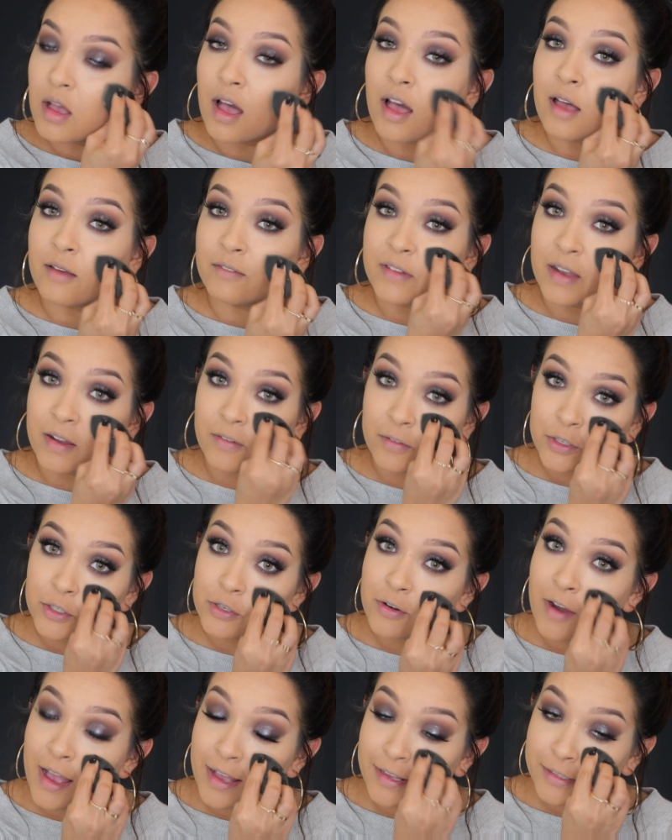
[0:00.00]
I've never
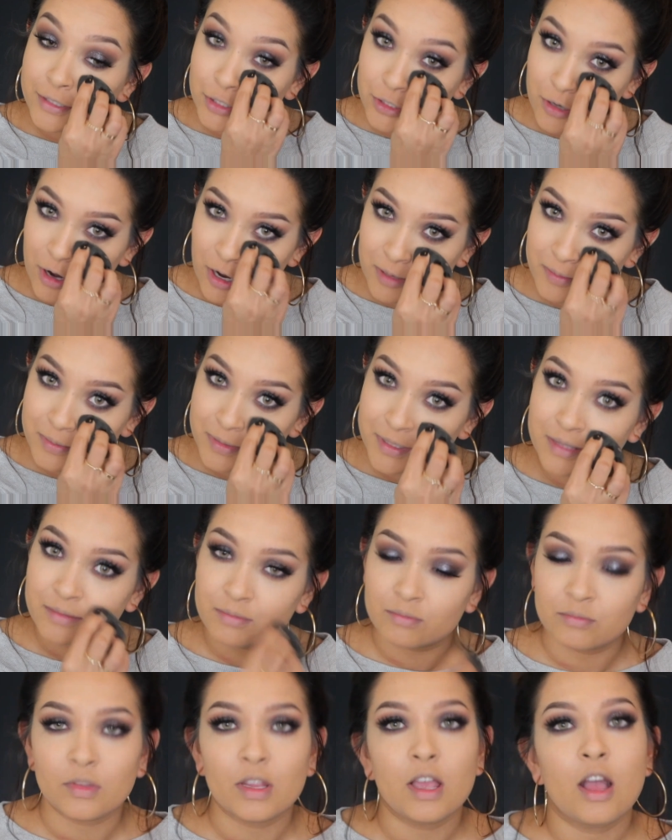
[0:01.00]
tried Sharps
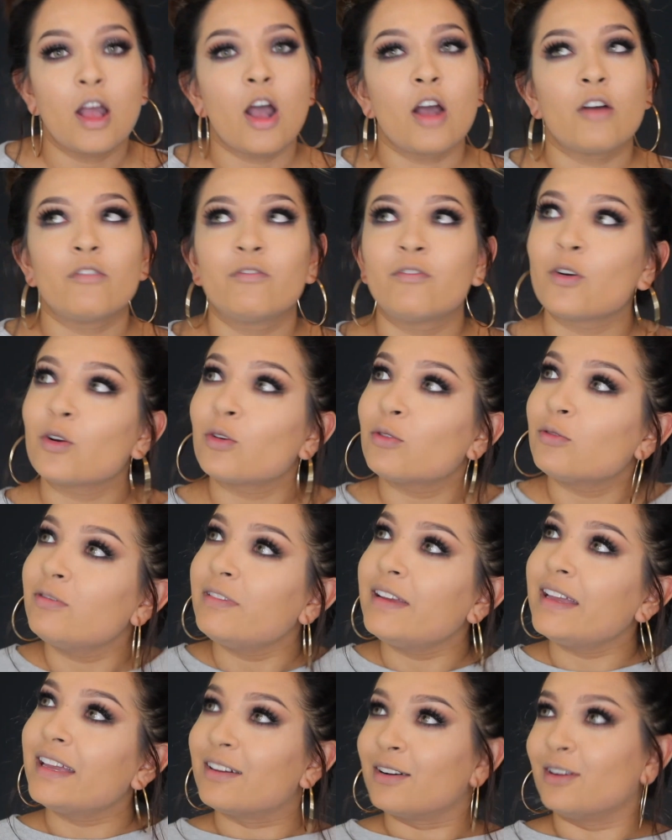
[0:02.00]
for
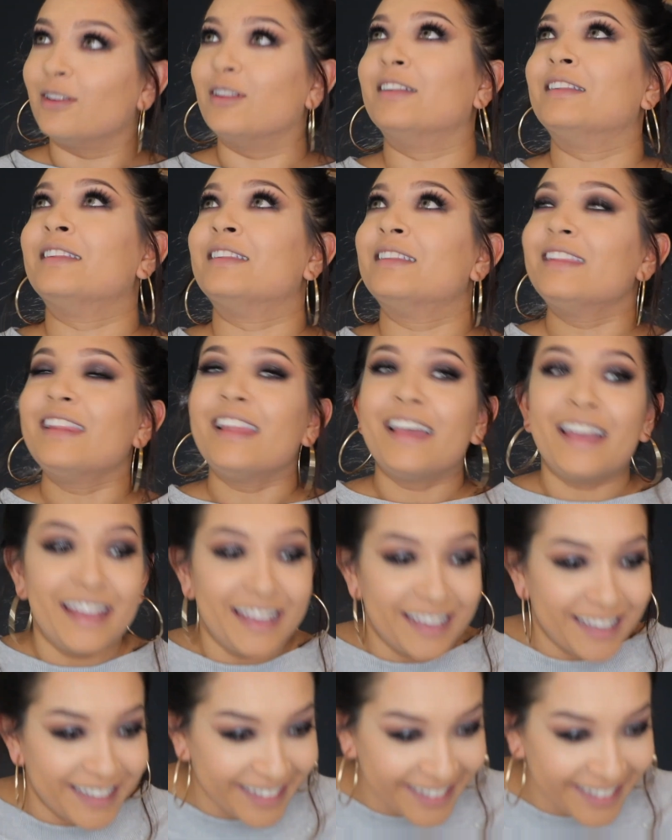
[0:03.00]
real. Like,